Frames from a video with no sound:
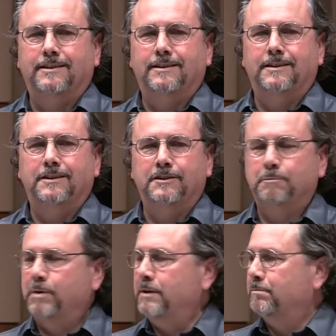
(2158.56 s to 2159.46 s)
his
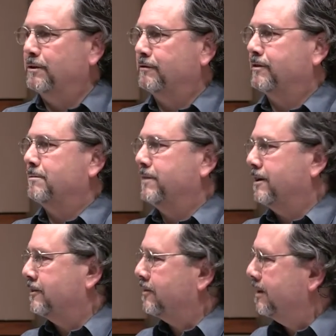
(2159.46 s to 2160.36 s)
people from
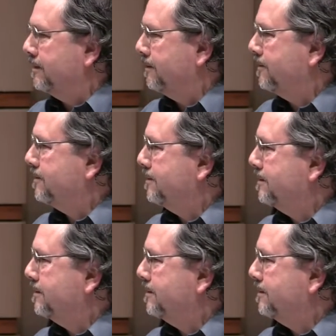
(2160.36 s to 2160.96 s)
their sins.